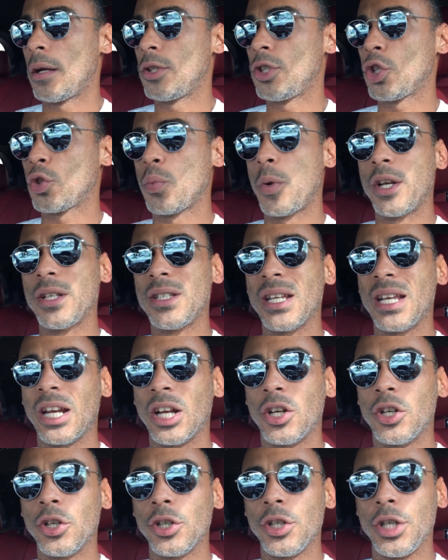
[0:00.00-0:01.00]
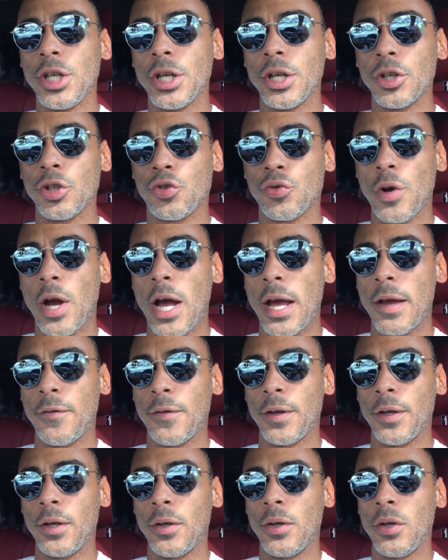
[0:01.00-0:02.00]
Just wanted to get a good year
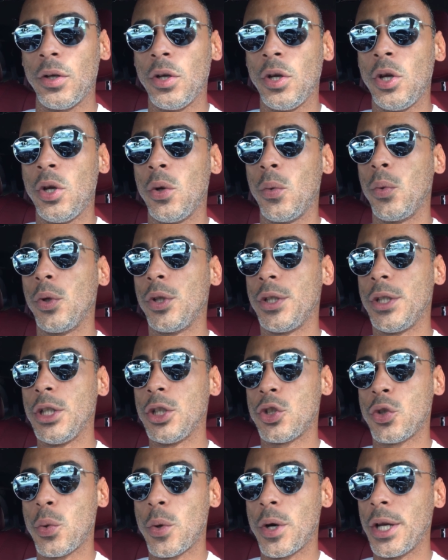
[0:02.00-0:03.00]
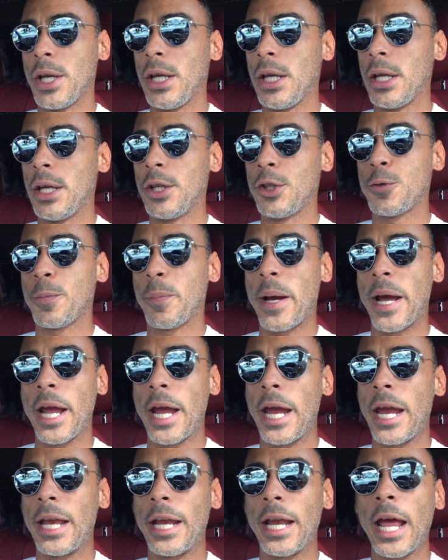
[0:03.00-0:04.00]
driving with these 20-inch by
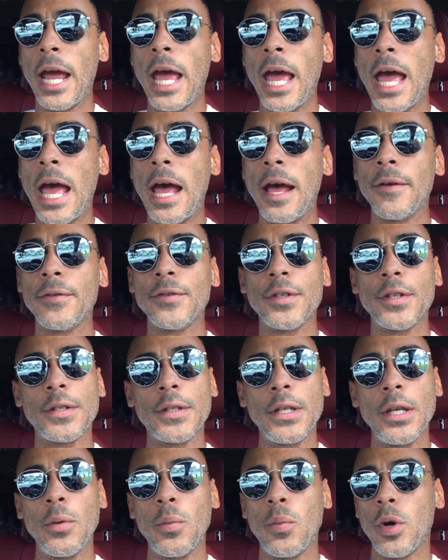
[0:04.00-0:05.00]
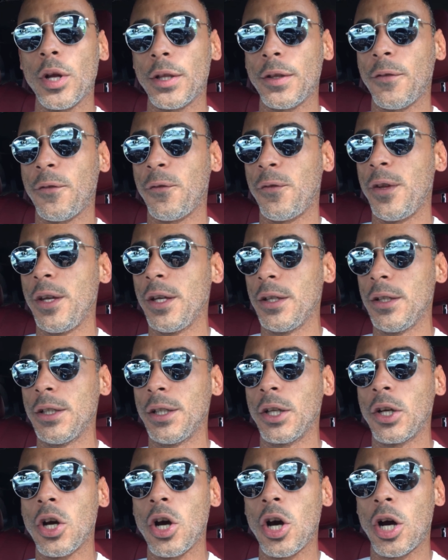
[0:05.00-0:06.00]
8.5s to see what the feel
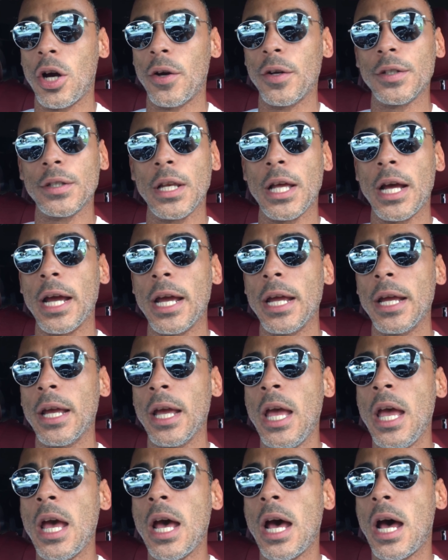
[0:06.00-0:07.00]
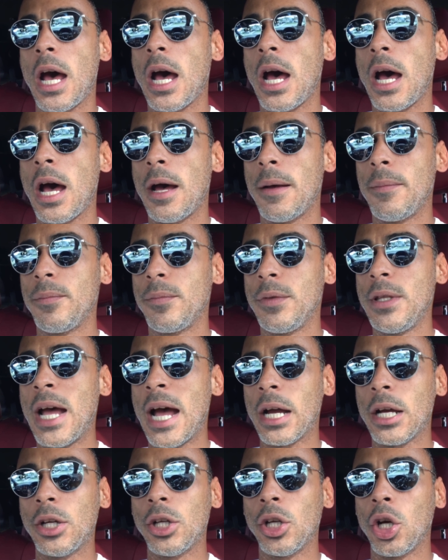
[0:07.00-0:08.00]
in the car is like. I'm
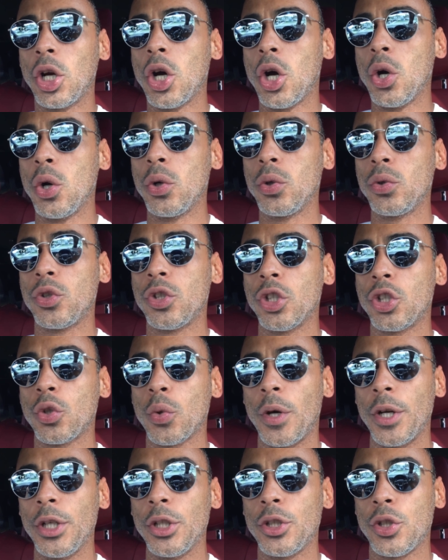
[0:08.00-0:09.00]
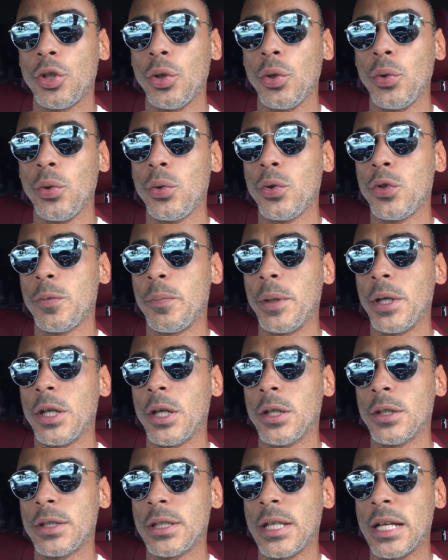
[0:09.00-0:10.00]
not going to go to 22s
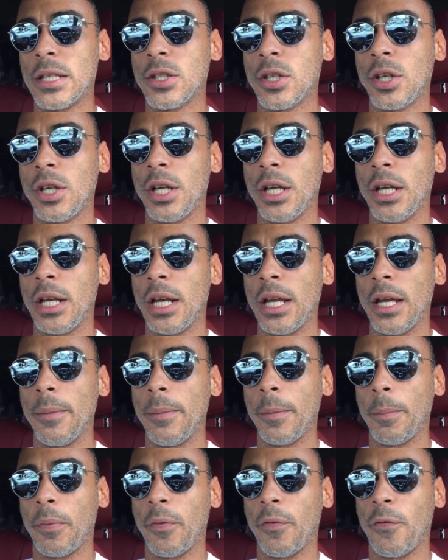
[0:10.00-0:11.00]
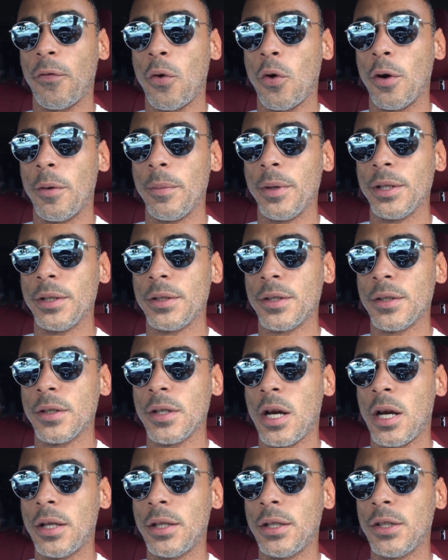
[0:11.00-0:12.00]
because that's going to inhibit performance
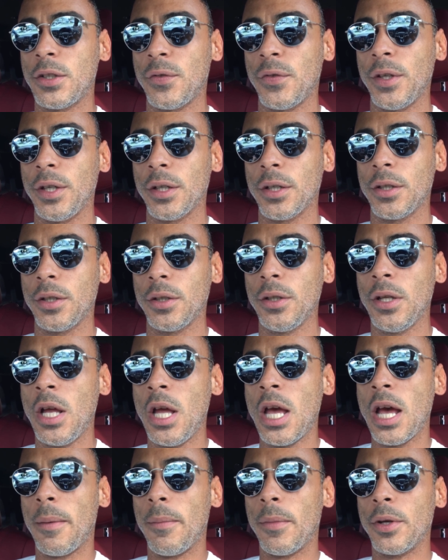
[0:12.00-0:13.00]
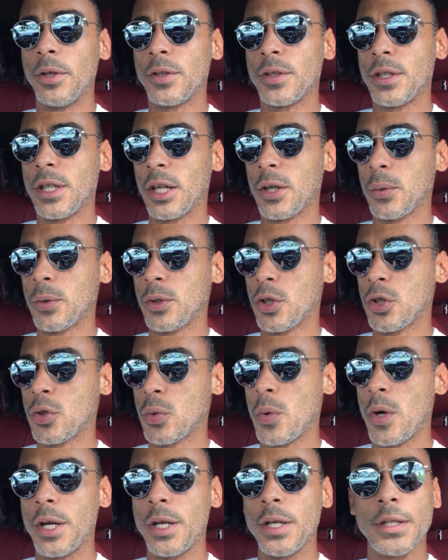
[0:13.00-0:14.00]
on this vehicle. I'm going to stick with the
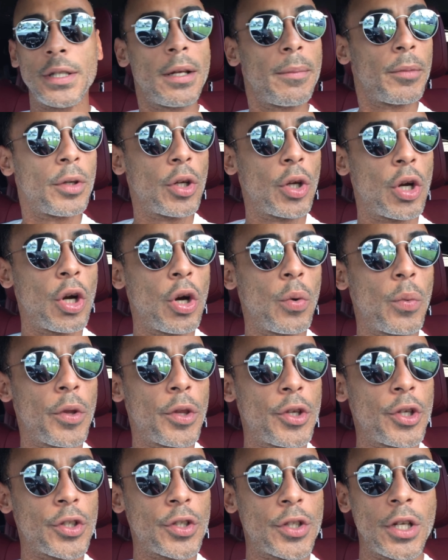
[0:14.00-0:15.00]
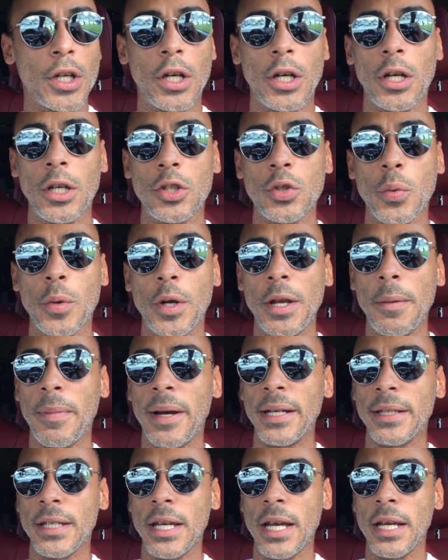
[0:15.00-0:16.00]
20s, and I'm going to go with just a 20
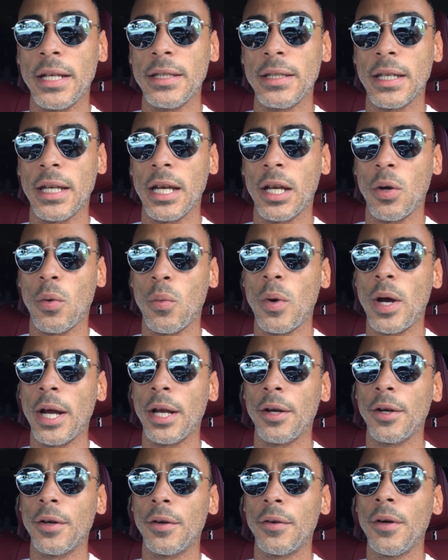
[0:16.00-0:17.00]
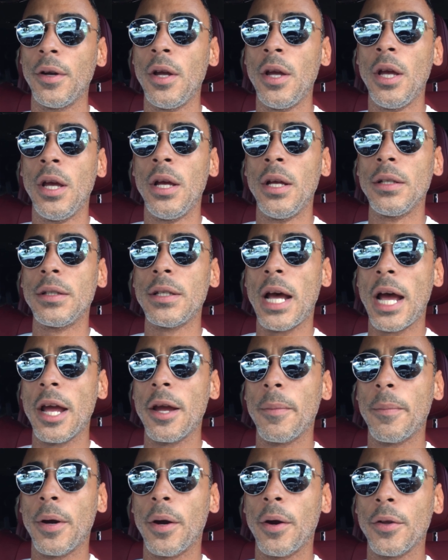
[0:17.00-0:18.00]
by 10 to get a wider
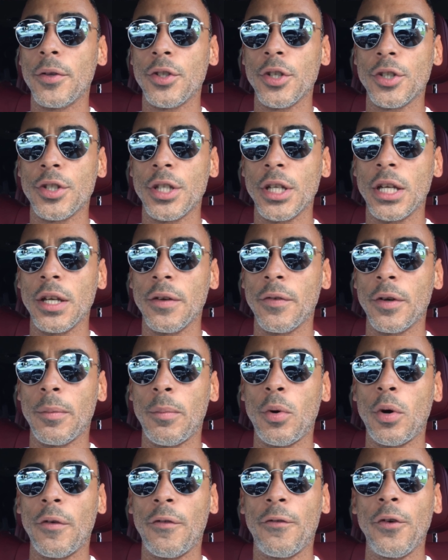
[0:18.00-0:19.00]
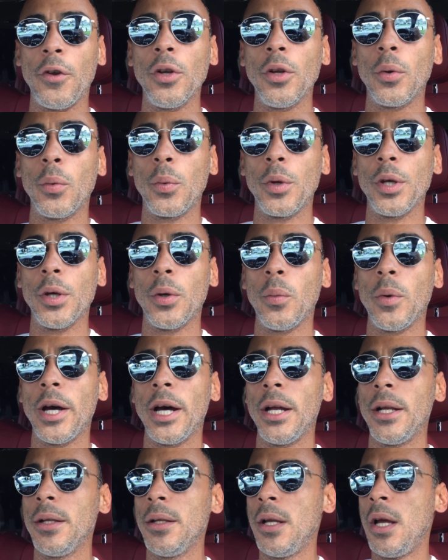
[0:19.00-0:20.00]
tire berth, just to give it a more fuller wheel
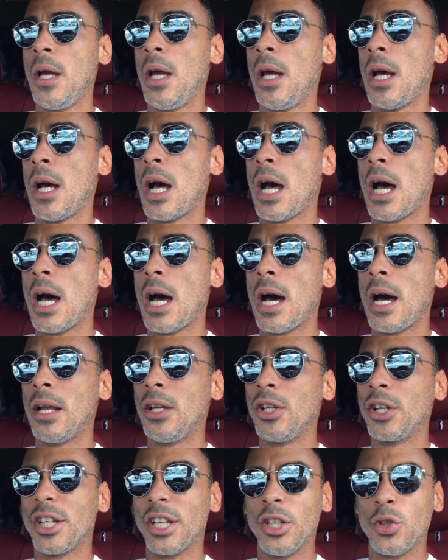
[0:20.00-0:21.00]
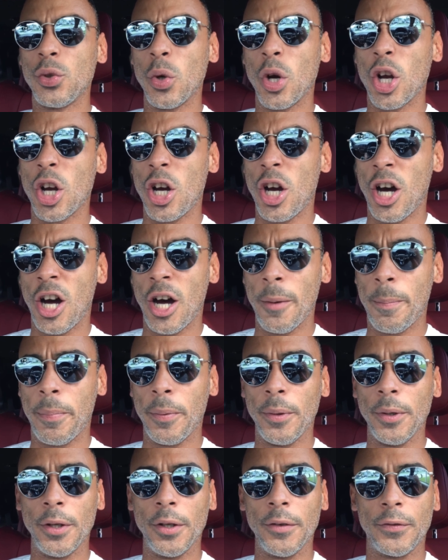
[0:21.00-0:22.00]
well. Looking into a
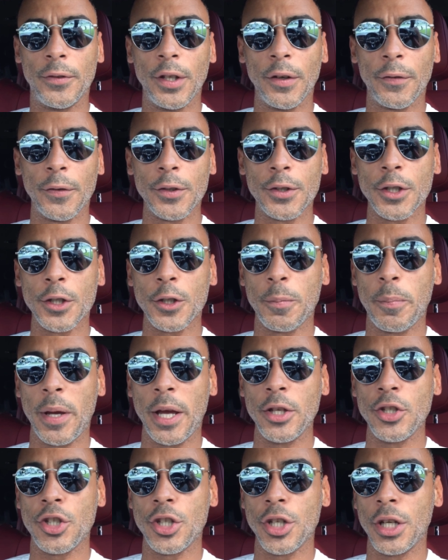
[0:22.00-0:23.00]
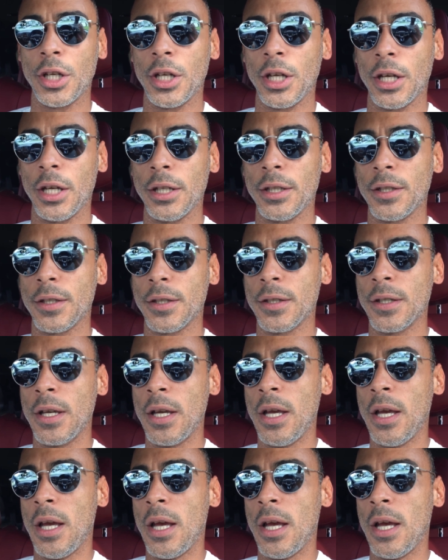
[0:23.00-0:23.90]
couple of different suspension kits.